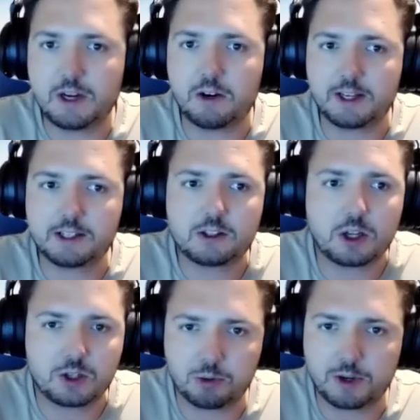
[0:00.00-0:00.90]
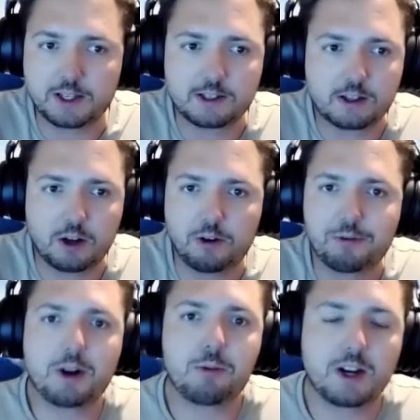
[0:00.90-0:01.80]
very stuttery, slow
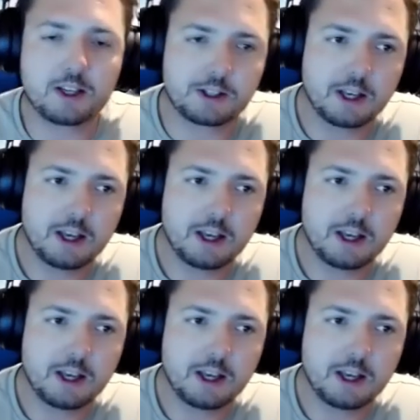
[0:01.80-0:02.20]
frame rates,